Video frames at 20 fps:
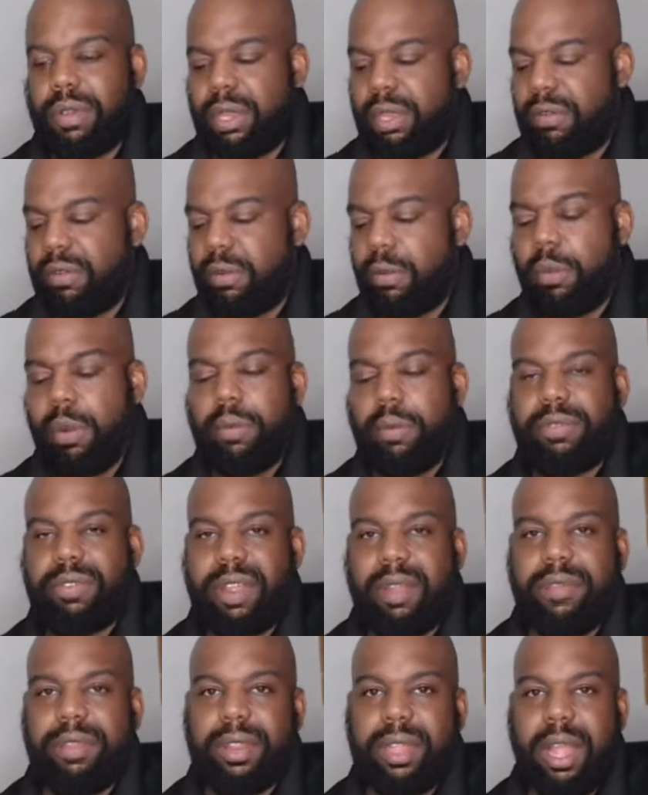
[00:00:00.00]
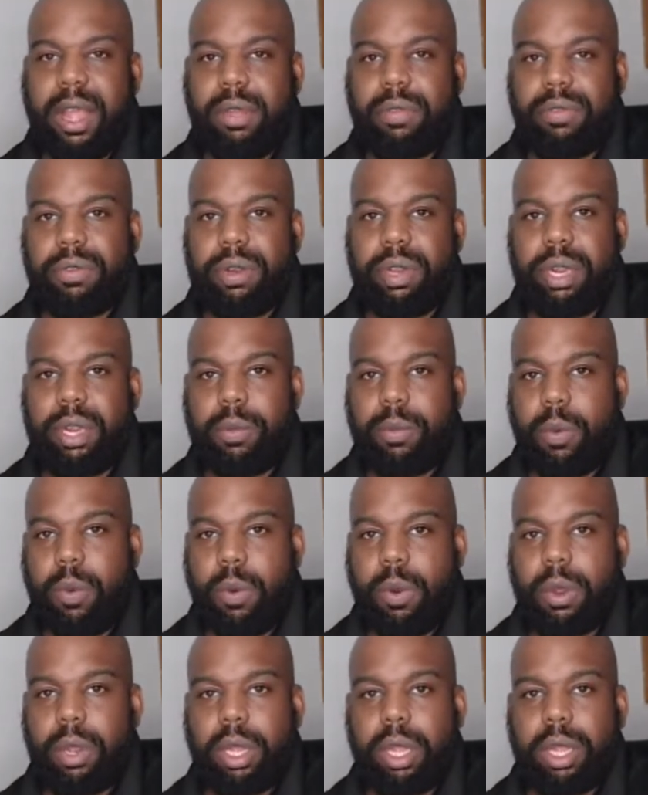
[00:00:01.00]
isn't worth $7,000
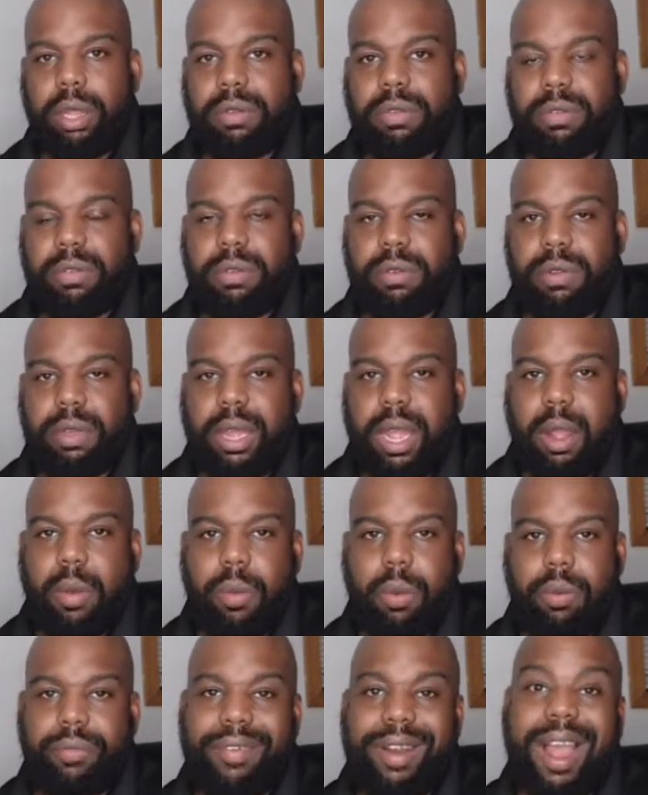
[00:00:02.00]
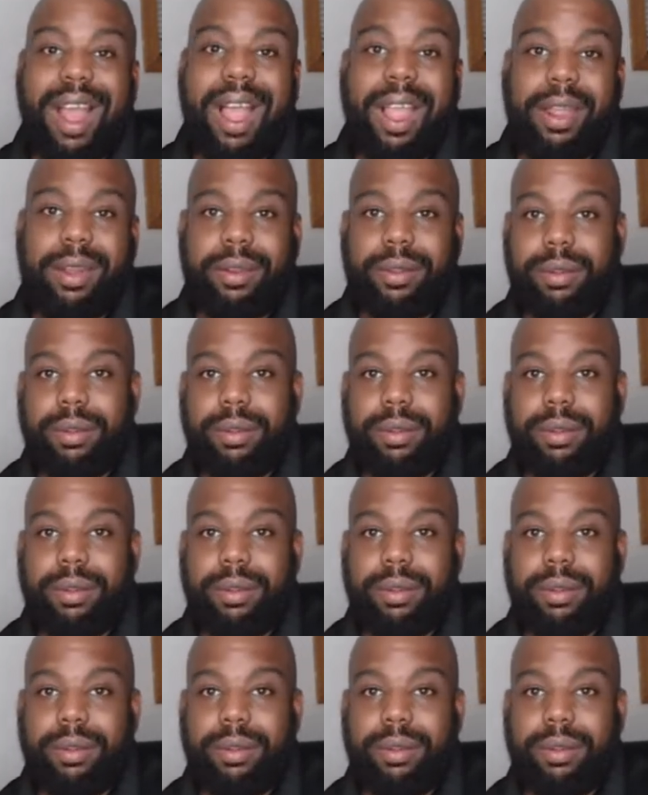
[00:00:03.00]
anymore. It's now worth $9,000,